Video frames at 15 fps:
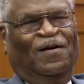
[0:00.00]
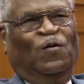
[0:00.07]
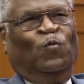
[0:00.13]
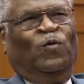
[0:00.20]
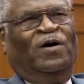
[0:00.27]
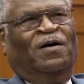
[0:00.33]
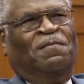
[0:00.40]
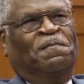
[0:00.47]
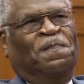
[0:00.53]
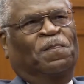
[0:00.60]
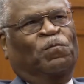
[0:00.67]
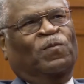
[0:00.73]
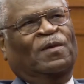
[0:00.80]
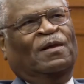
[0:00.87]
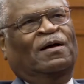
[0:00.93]
Well,
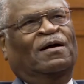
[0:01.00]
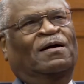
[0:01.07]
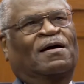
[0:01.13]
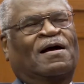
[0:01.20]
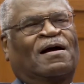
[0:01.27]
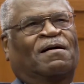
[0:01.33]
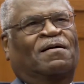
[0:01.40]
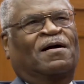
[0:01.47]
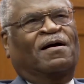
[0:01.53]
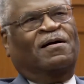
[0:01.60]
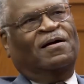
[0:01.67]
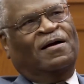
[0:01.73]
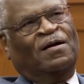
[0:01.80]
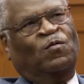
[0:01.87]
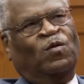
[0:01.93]

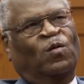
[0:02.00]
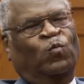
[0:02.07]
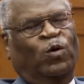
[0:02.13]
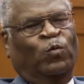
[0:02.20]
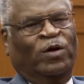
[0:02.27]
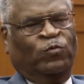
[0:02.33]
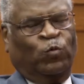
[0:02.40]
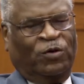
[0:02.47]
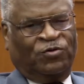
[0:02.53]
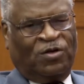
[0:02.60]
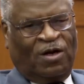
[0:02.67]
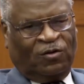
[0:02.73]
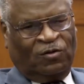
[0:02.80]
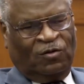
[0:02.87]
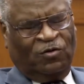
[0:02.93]
we
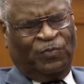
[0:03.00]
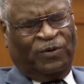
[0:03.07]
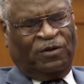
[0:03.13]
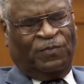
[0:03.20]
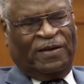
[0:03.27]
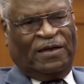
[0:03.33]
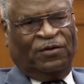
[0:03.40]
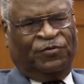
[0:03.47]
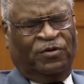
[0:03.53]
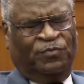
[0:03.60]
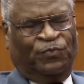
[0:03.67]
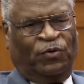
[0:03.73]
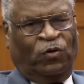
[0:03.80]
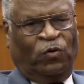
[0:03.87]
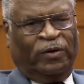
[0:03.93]
talked a little bit about the
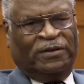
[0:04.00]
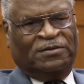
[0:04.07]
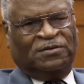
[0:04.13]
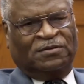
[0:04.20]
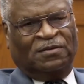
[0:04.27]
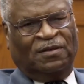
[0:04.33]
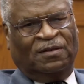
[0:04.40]
importance